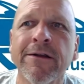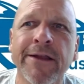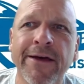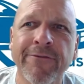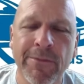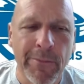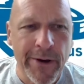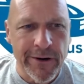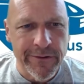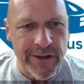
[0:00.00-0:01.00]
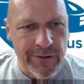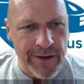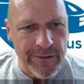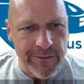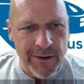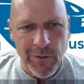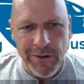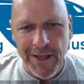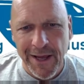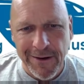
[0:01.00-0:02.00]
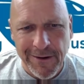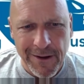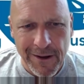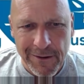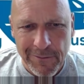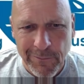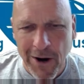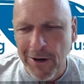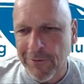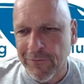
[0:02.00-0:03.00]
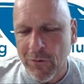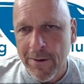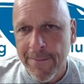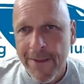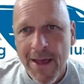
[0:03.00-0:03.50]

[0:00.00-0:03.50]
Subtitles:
to give them a better deal than what they had bargained for.